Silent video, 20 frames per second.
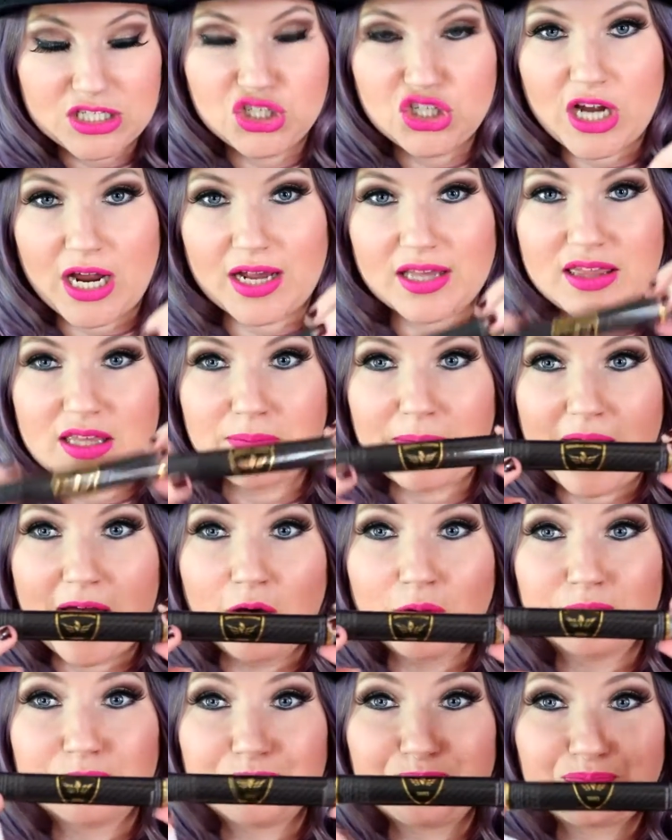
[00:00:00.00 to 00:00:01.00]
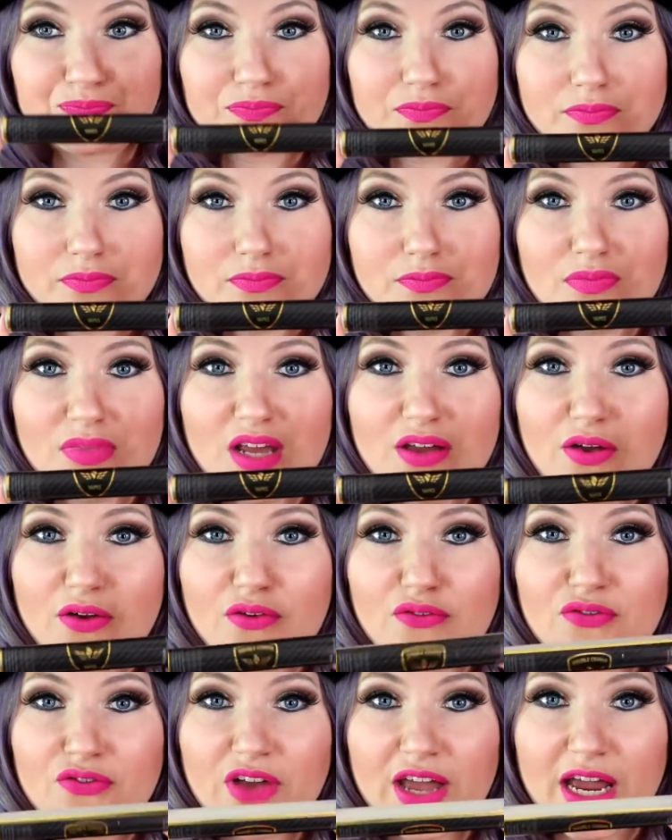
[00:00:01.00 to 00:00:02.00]
to check them out.
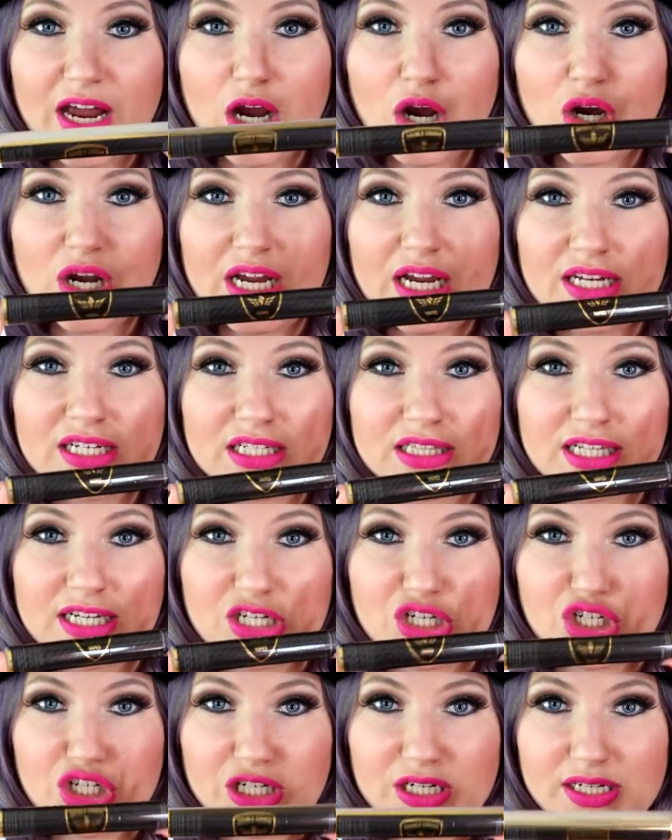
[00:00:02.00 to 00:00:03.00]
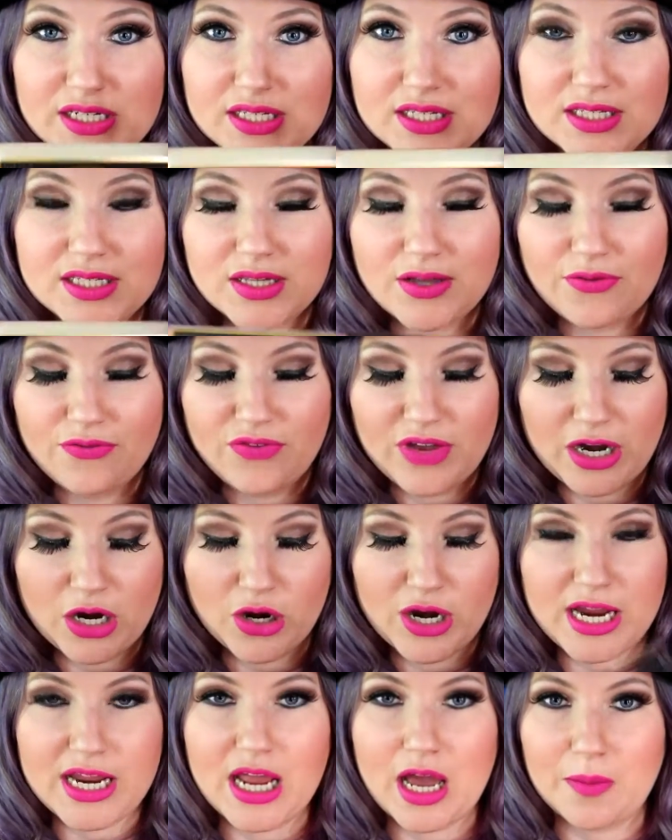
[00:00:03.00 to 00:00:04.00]
Very delicious,
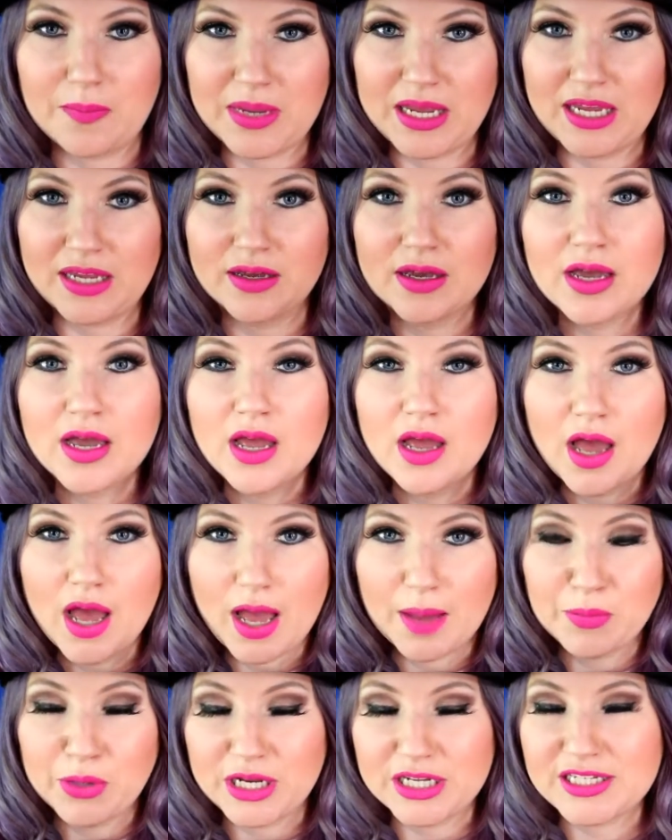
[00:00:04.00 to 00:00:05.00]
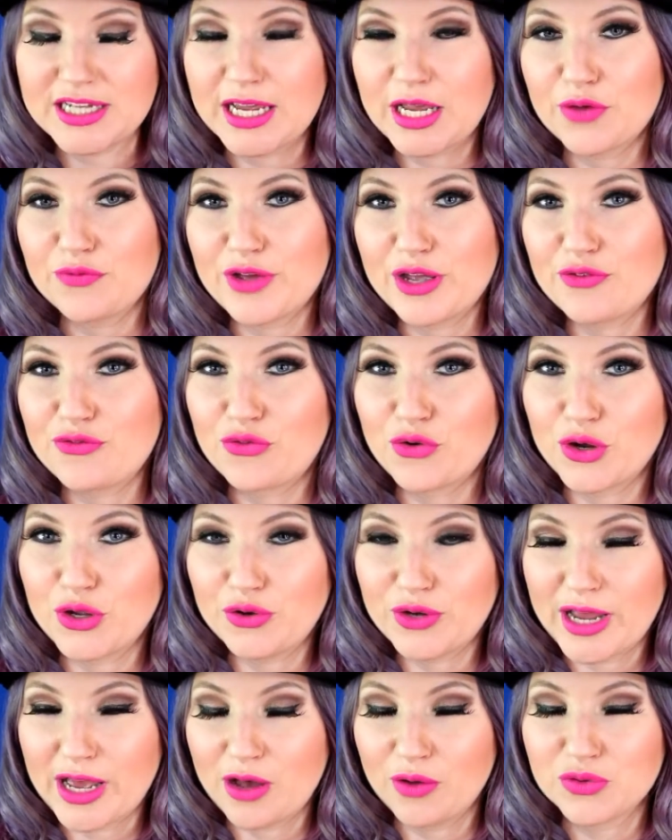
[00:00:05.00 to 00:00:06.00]
very yummy. I'm going to take a vape for
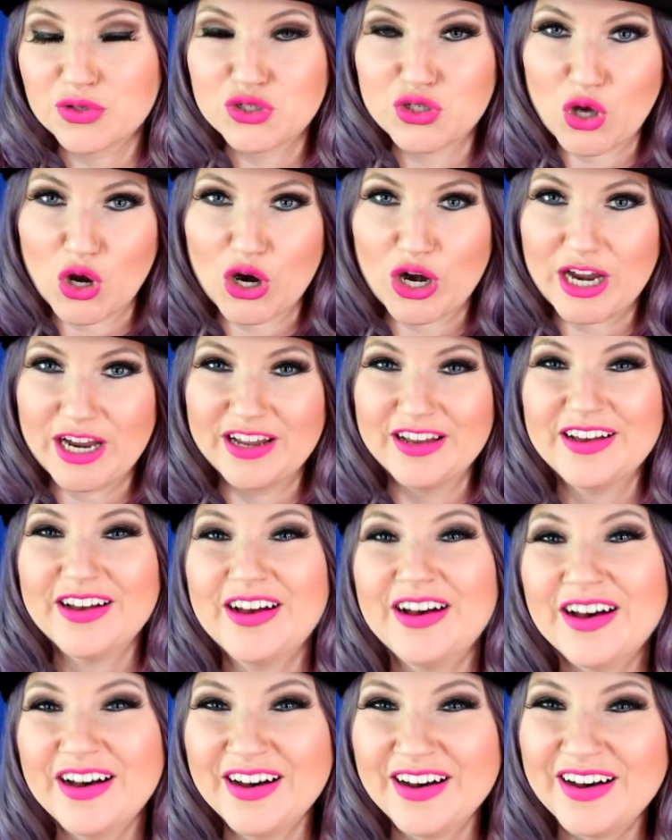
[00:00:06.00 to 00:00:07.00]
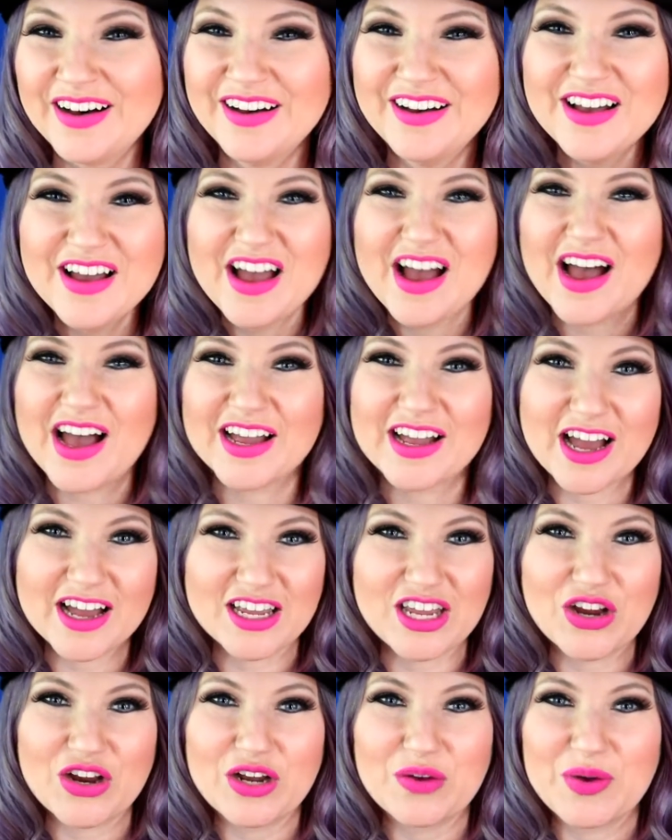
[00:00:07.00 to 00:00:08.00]
you now. Sorry. I
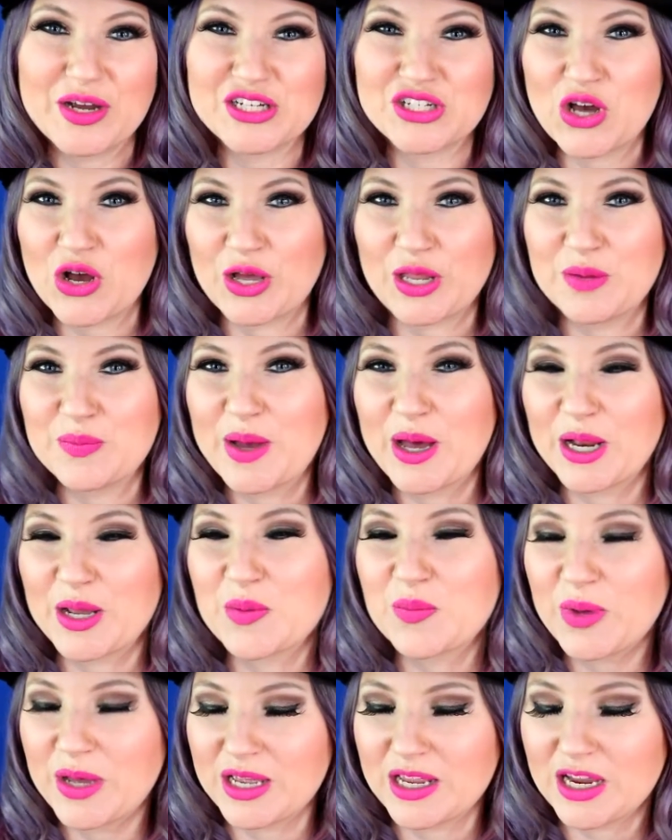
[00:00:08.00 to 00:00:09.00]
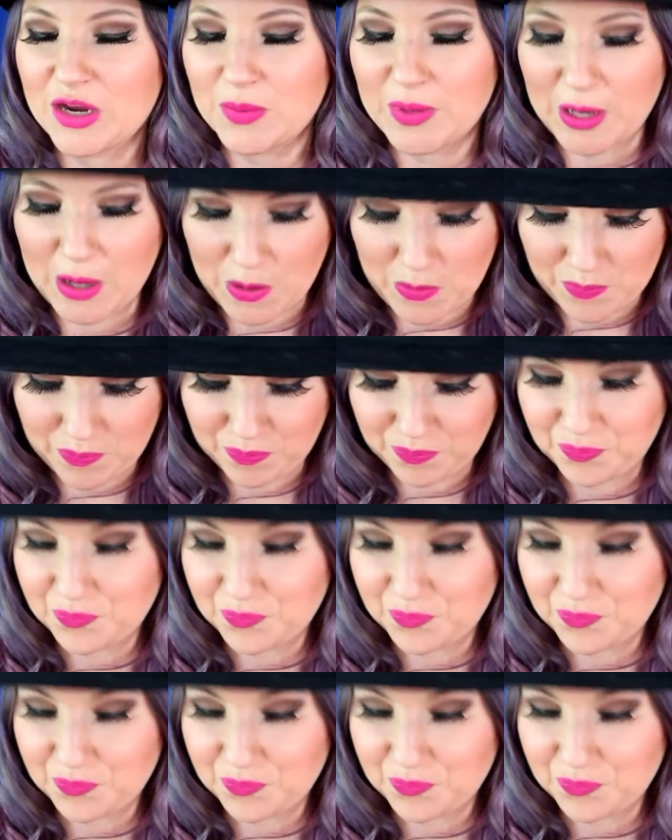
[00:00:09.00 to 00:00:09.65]
got carried away talking about it, but here we go.